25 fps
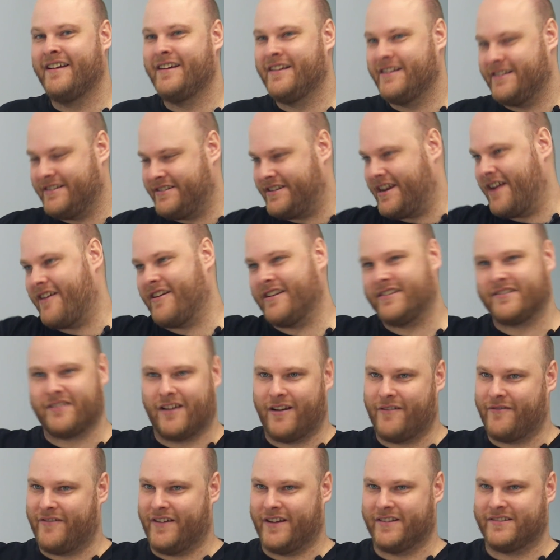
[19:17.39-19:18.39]
Yeah. Jerry
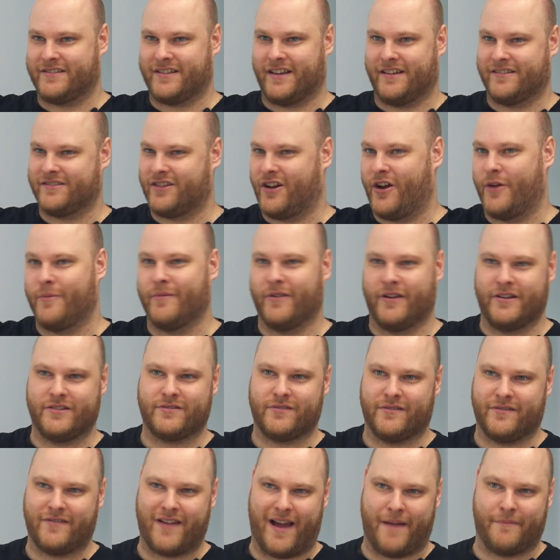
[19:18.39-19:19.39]
Seinfeld sells home loans
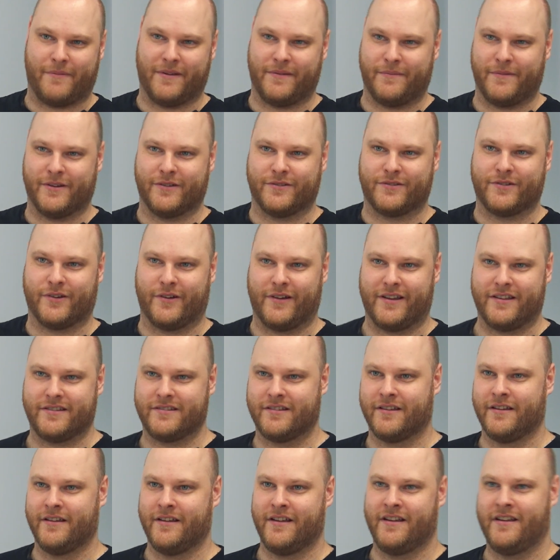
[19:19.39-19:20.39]
with Happy Meal toys.
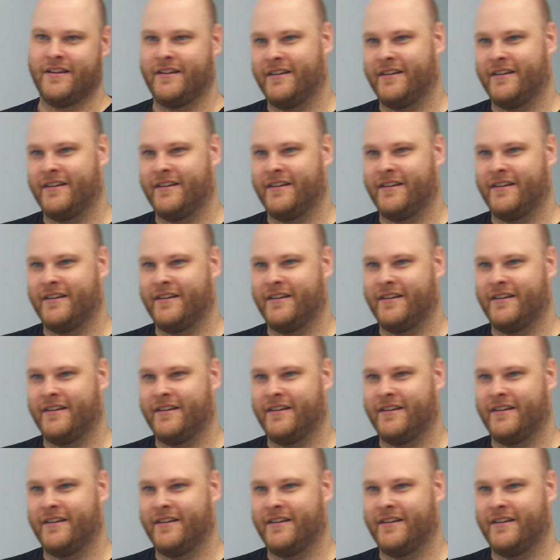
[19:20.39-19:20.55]
You got